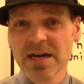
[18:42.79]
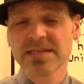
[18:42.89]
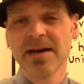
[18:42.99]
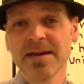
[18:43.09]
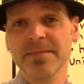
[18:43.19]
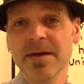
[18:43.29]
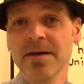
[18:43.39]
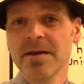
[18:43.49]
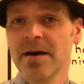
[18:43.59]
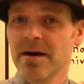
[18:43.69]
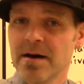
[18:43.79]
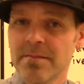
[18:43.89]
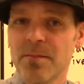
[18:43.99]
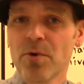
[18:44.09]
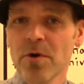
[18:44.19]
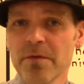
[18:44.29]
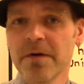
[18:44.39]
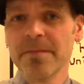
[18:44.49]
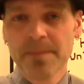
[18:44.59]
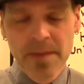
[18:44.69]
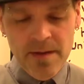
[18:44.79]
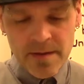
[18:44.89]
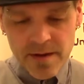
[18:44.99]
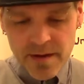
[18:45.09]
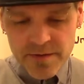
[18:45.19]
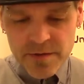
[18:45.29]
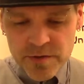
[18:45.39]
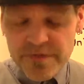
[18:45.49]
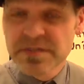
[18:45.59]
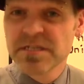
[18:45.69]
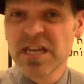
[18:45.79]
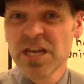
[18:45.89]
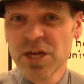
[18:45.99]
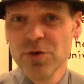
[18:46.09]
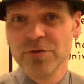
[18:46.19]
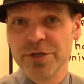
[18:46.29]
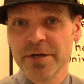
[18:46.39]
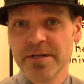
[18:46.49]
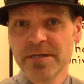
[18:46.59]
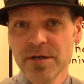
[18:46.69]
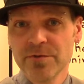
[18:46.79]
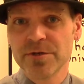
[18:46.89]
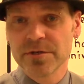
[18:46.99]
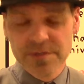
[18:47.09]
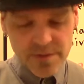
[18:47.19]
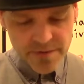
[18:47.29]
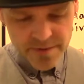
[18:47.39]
of time. Moreover, the universe is huge. It's huge. So